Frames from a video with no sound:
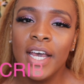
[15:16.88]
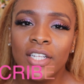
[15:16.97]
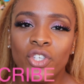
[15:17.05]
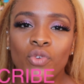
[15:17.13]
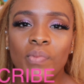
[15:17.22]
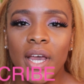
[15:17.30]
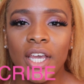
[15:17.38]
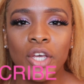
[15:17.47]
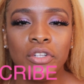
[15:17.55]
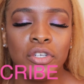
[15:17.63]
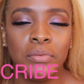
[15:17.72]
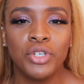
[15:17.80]
to my
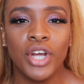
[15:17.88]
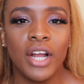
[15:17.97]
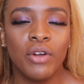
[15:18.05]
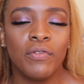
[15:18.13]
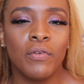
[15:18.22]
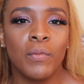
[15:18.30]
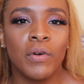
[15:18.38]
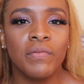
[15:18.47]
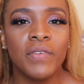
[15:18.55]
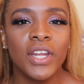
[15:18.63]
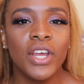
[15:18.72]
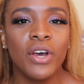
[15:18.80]
YouTube channel for more
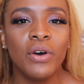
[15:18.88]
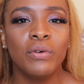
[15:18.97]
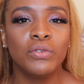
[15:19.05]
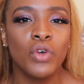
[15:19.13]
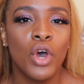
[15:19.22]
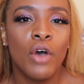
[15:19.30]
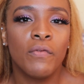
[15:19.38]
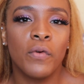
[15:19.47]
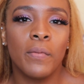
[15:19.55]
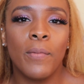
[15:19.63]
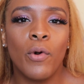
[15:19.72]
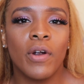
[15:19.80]
videos,
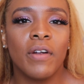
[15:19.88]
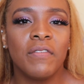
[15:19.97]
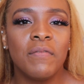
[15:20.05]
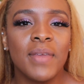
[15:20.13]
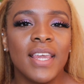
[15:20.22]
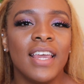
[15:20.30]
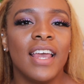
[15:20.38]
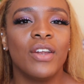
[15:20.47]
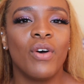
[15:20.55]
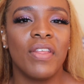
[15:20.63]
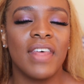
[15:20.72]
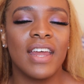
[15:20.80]
for more of me, and
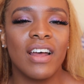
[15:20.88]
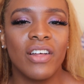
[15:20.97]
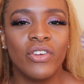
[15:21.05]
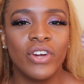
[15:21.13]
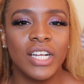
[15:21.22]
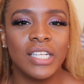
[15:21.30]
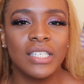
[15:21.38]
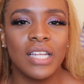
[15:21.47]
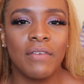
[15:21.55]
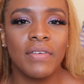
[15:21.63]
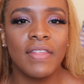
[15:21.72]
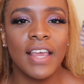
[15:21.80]
all that other good
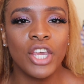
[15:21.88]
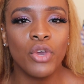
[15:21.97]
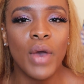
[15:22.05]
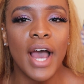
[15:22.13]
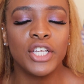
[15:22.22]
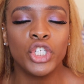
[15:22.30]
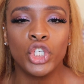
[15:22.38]
stuff. Thank you guys